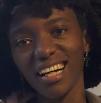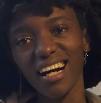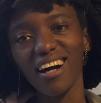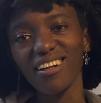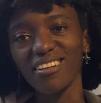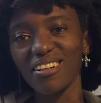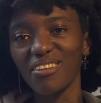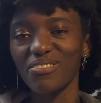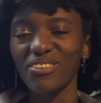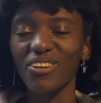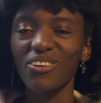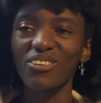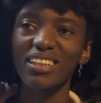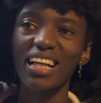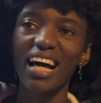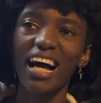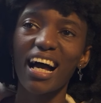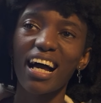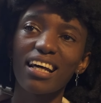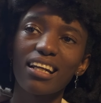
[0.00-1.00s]
I'll upload
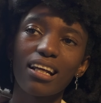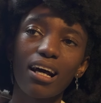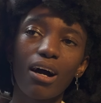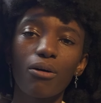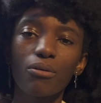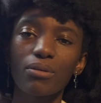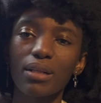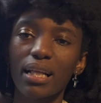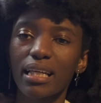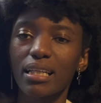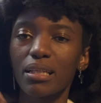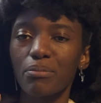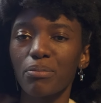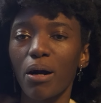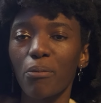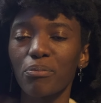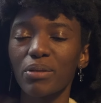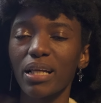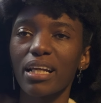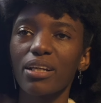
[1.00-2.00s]
that and I'll like keep
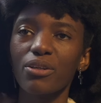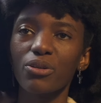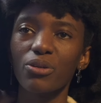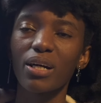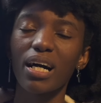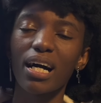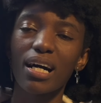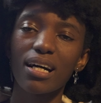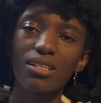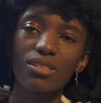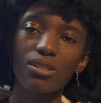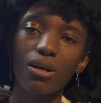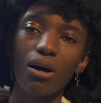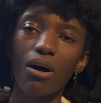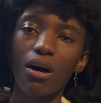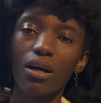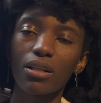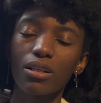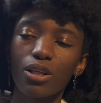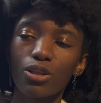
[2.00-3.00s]
updating you guys
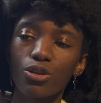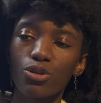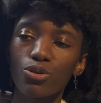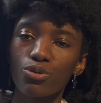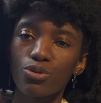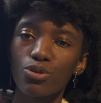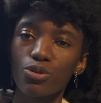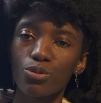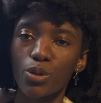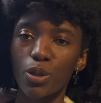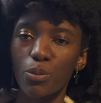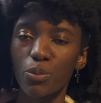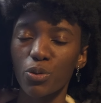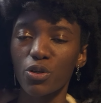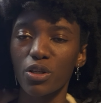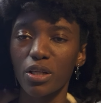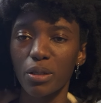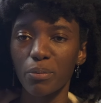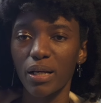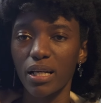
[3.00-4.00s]
on the YouTube
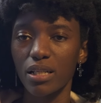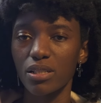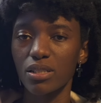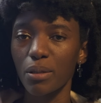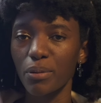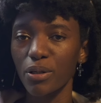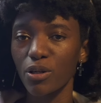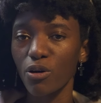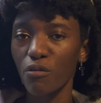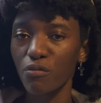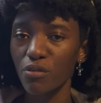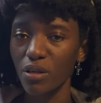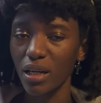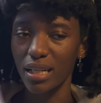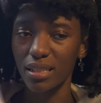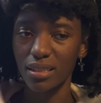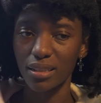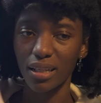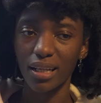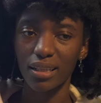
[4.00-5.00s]
community page. Let me know if you
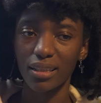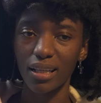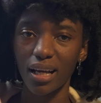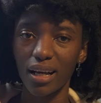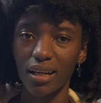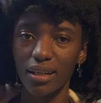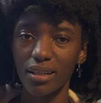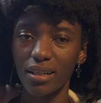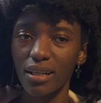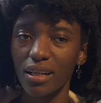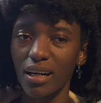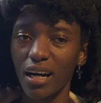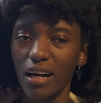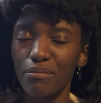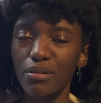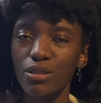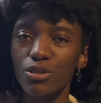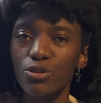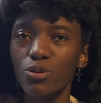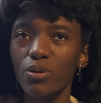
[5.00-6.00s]
guys like that. I've
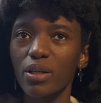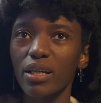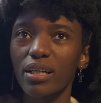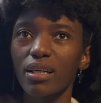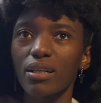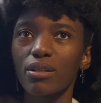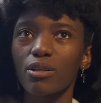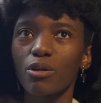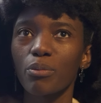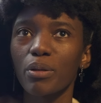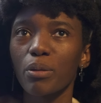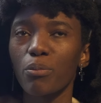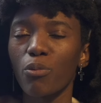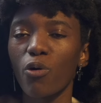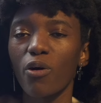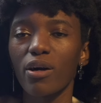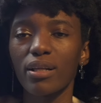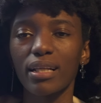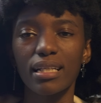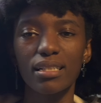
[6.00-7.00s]
been doing it a little bit
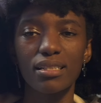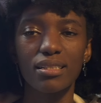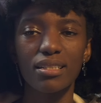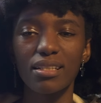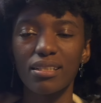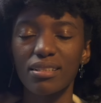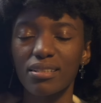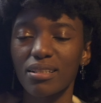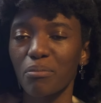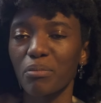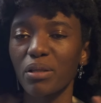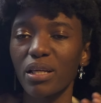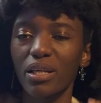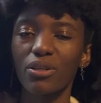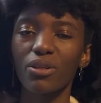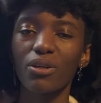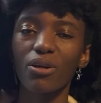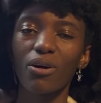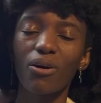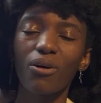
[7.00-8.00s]
more, like seeing something,
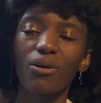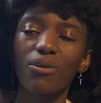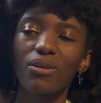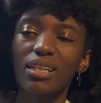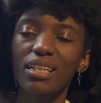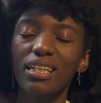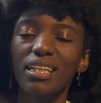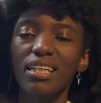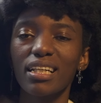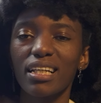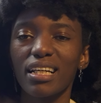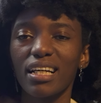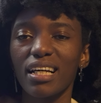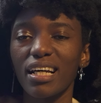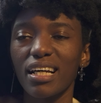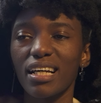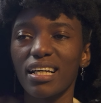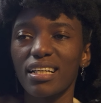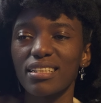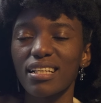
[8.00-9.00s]
you know,
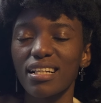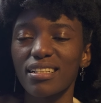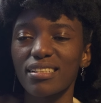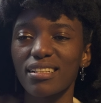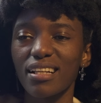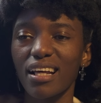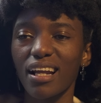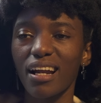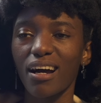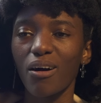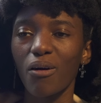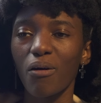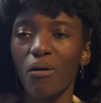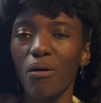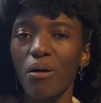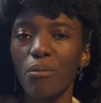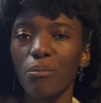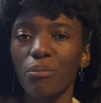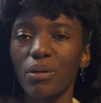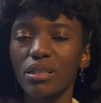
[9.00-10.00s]
and testing that out.
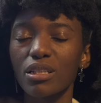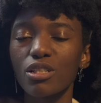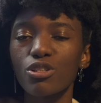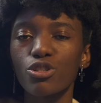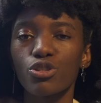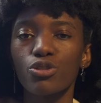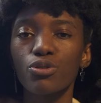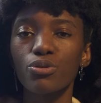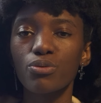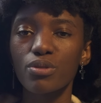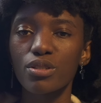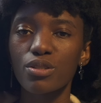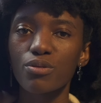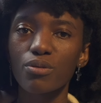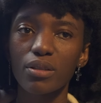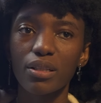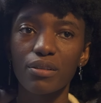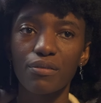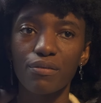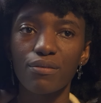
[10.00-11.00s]
But the shoot was
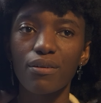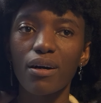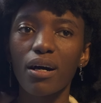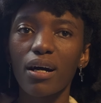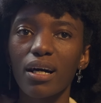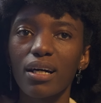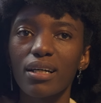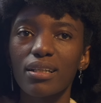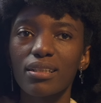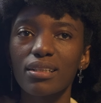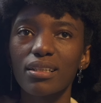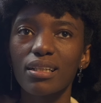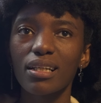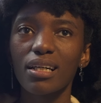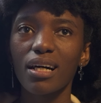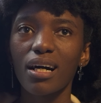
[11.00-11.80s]
really fun.